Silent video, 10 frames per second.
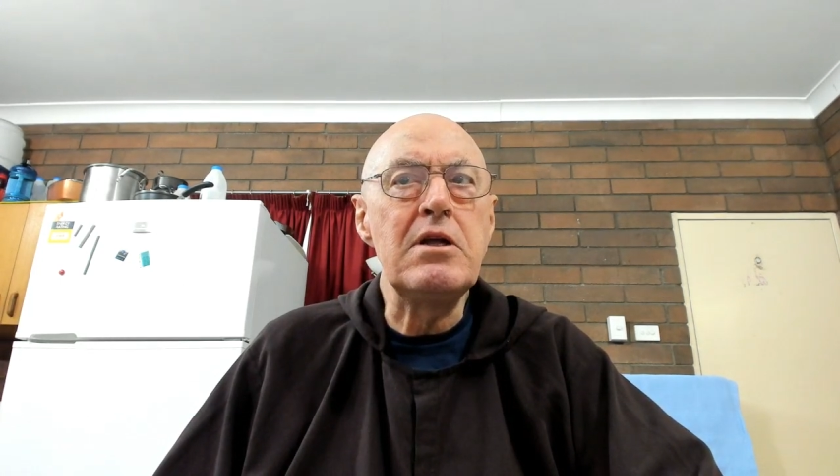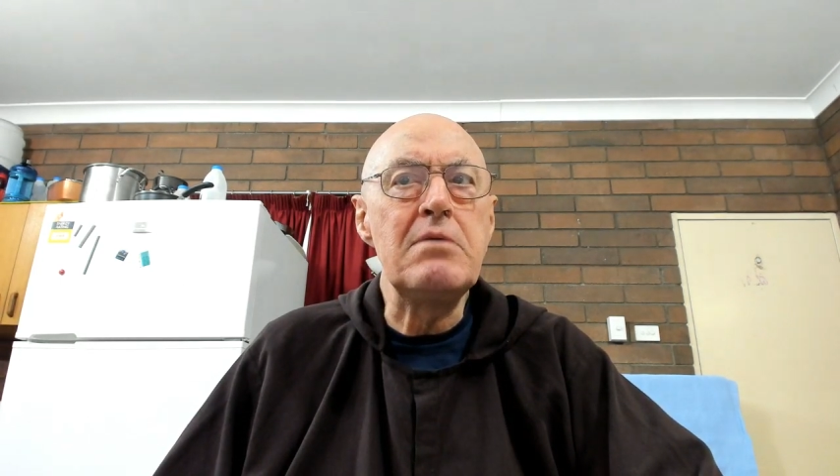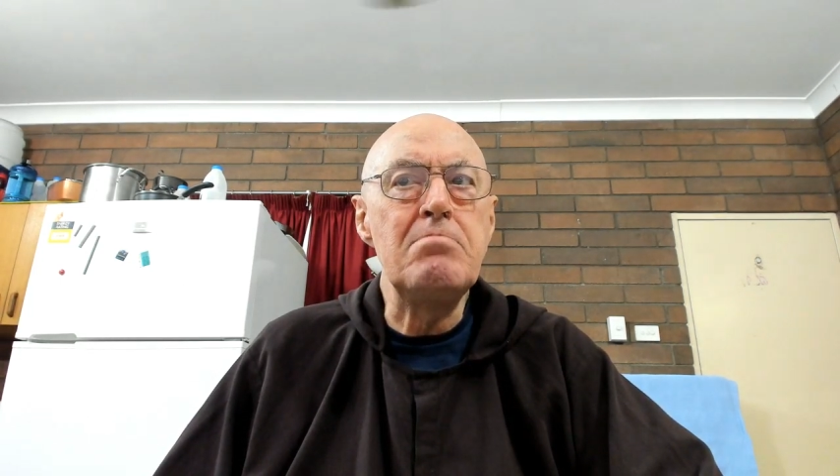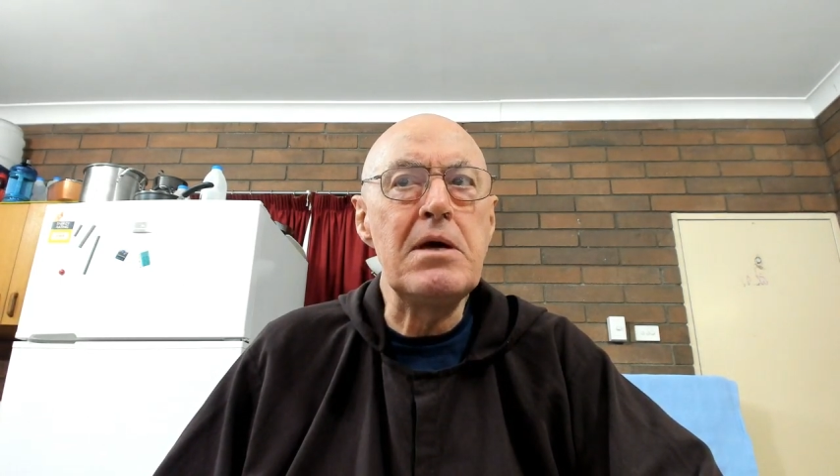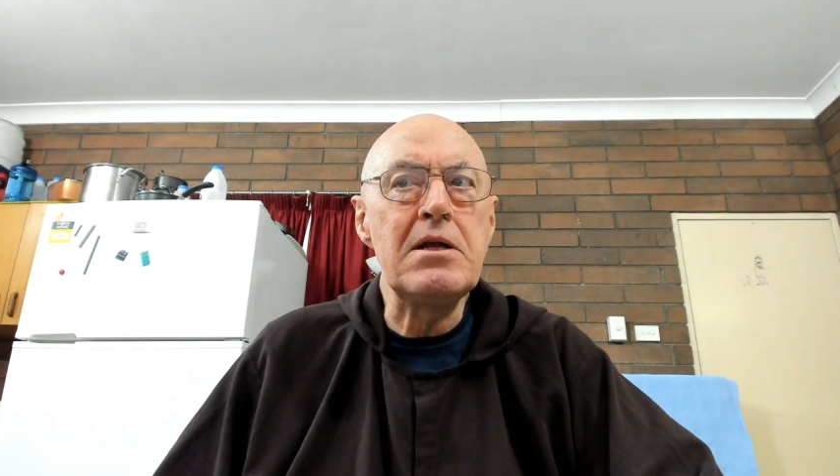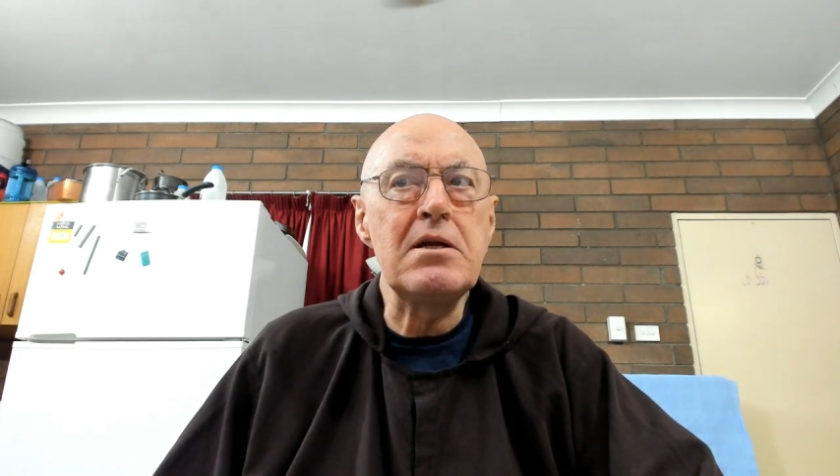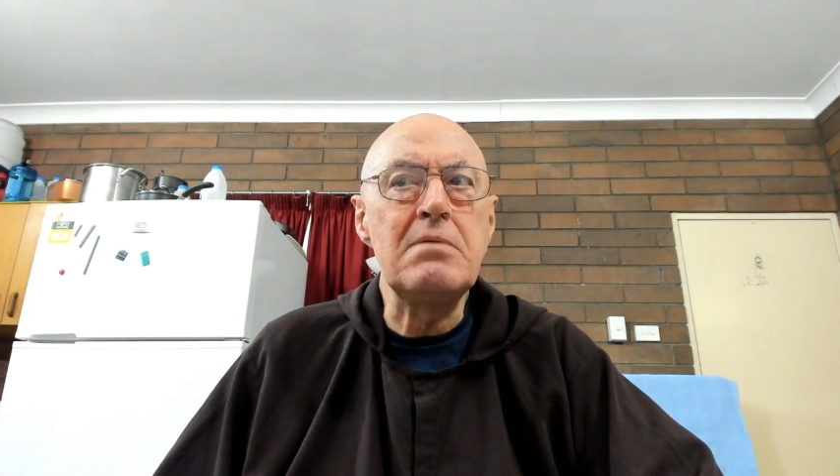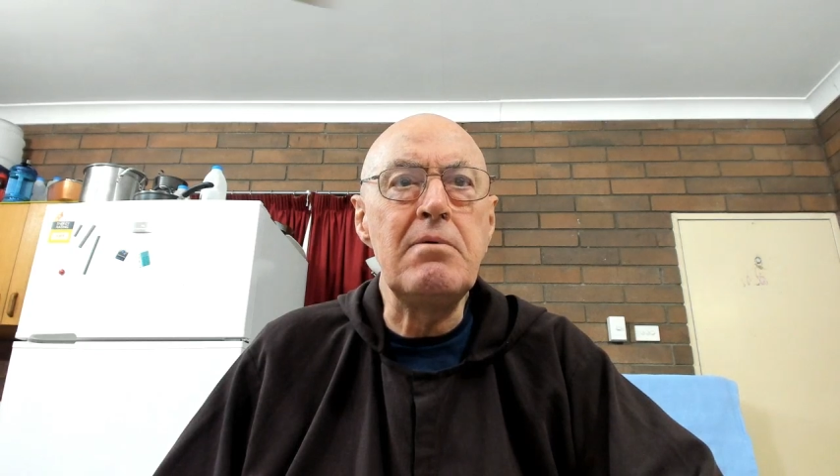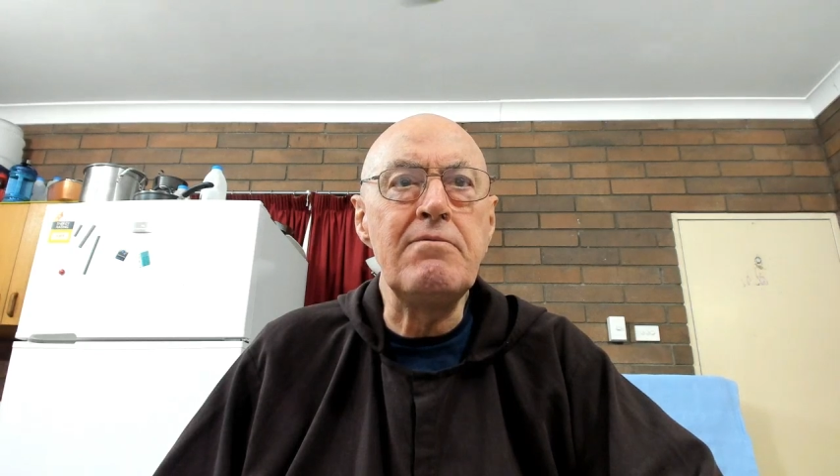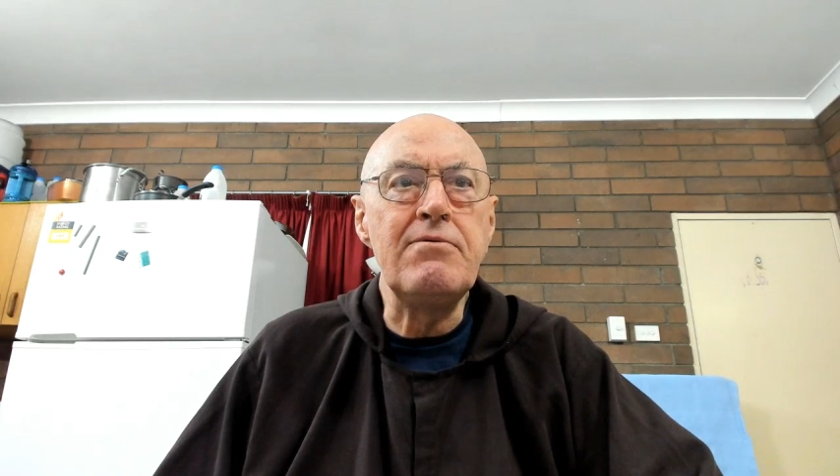immediately
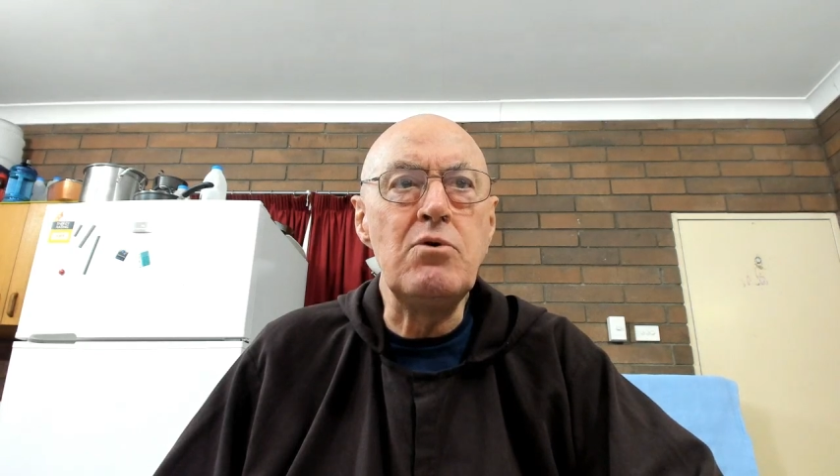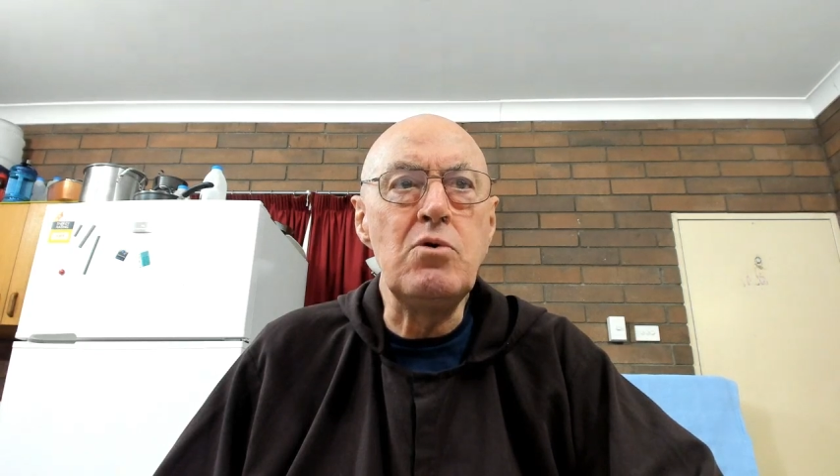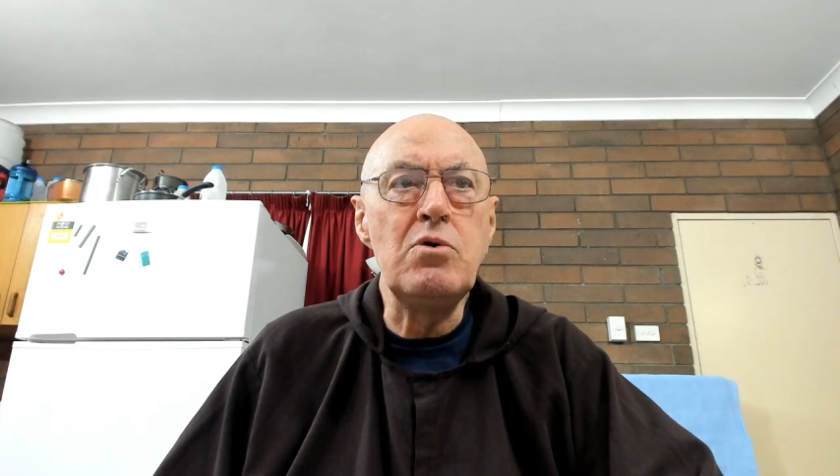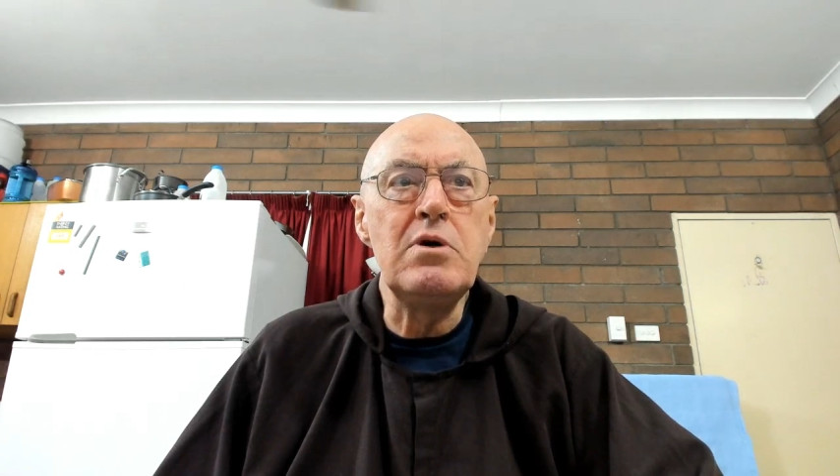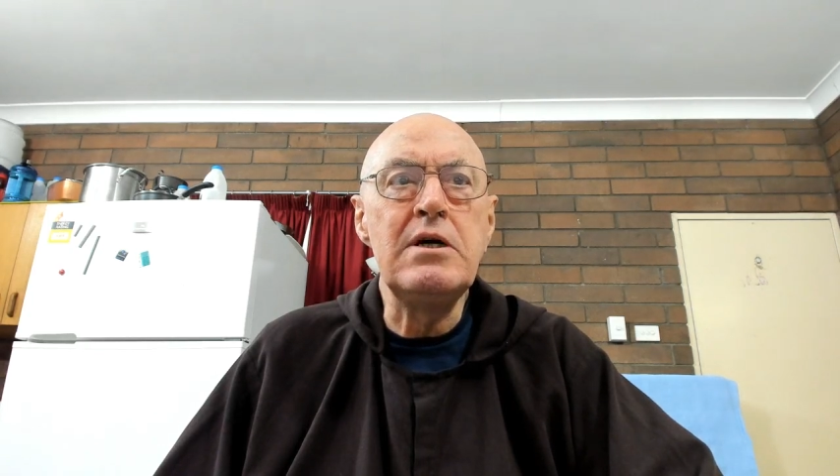before